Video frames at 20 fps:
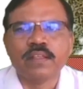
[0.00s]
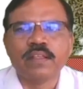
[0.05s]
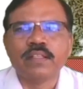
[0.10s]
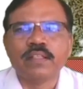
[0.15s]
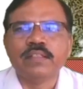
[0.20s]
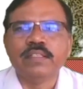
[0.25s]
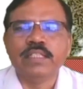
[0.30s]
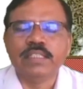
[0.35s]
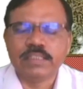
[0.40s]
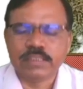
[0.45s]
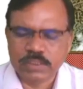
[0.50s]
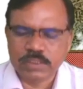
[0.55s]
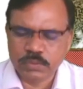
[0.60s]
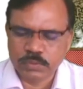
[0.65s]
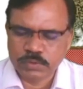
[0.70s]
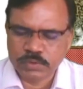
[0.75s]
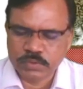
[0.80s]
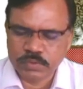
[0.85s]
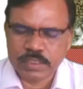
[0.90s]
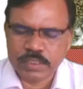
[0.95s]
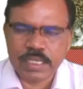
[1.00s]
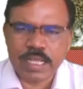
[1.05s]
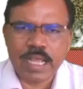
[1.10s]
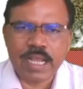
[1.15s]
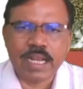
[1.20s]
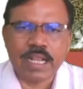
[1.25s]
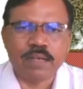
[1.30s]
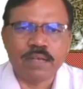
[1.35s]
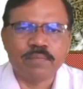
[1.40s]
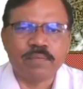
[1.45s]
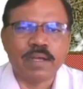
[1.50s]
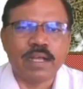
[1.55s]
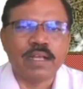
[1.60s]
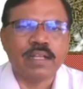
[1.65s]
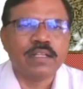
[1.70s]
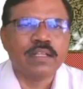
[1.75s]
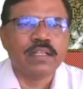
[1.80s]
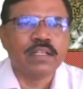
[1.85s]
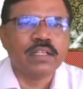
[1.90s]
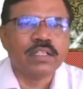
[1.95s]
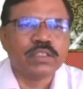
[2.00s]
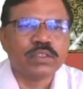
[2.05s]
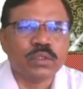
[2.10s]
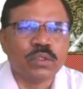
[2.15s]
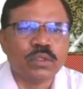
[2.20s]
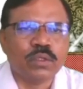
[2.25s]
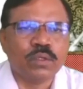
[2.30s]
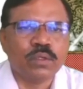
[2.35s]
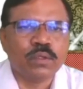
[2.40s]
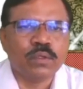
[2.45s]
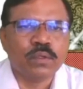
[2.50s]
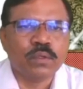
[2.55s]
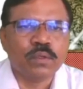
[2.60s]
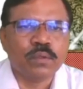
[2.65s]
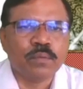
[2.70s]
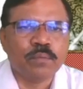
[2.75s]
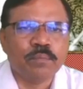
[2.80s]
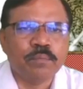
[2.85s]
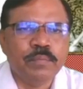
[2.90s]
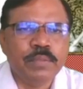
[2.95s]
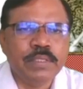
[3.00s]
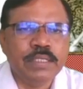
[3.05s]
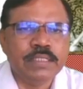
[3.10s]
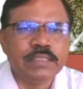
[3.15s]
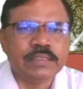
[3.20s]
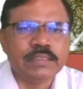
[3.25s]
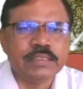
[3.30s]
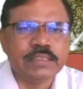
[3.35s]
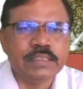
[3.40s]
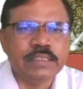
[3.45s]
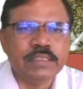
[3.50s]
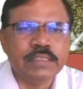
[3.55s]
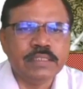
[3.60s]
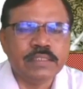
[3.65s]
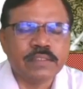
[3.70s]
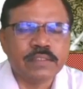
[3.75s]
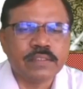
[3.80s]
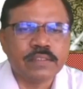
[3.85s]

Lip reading: This gives you tan alpha. So BC